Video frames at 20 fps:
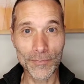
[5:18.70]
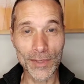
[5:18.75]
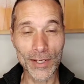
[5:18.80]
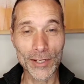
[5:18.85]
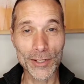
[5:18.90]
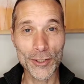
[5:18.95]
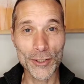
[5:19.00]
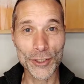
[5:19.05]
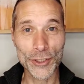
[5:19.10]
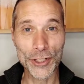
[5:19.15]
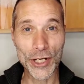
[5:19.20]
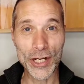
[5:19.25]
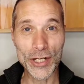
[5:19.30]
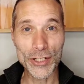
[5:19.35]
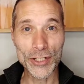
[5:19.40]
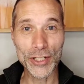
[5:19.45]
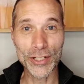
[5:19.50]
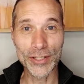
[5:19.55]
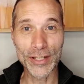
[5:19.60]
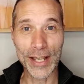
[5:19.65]
You're
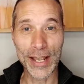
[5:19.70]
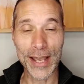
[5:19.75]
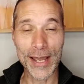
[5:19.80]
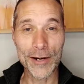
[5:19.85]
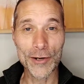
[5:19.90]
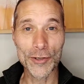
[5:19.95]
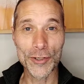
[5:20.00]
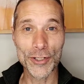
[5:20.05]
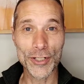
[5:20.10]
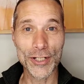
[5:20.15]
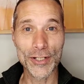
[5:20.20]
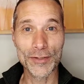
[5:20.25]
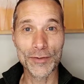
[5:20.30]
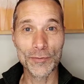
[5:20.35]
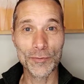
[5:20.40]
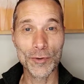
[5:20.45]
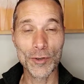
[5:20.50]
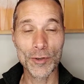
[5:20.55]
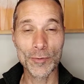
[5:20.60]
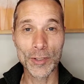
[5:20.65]
changing the energy in the
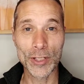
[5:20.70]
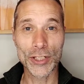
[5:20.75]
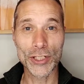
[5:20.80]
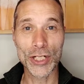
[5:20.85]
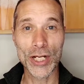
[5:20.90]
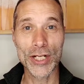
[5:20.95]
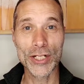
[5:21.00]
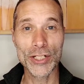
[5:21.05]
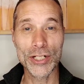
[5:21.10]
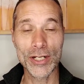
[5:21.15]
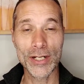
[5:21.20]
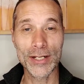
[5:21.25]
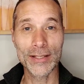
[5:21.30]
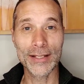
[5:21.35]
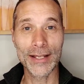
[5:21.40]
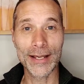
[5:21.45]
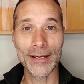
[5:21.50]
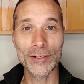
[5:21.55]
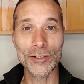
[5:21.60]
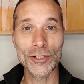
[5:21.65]
room, you're changing in
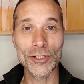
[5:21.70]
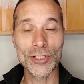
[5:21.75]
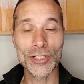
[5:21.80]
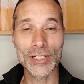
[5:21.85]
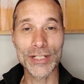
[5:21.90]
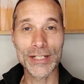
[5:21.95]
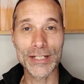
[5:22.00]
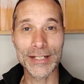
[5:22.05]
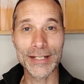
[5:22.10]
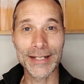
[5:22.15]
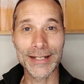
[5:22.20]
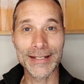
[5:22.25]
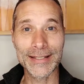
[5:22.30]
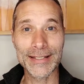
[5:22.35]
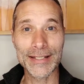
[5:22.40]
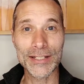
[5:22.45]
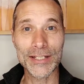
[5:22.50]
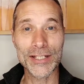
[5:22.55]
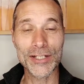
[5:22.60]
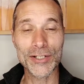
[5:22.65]
the energy in the
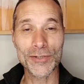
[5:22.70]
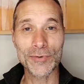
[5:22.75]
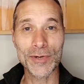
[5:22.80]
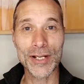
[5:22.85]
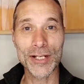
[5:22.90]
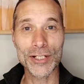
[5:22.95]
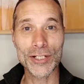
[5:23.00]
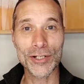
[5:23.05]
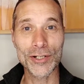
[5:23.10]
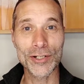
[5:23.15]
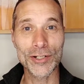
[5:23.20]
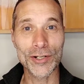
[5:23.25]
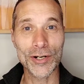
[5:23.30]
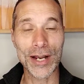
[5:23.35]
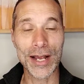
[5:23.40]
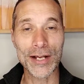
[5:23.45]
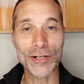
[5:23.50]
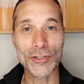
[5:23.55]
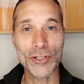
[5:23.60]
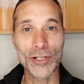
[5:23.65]
situation, you're
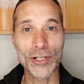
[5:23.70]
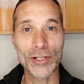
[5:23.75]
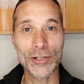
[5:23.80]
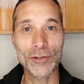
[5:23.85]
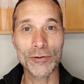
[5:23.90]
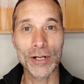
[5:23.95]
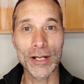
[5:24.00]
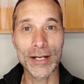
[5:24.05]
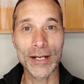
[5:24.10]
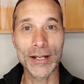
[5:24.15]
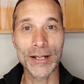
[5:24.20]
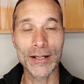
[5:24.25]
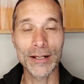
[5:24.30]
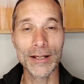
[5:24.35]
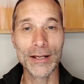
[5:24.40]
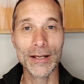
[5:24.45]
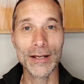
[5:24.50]
actually creating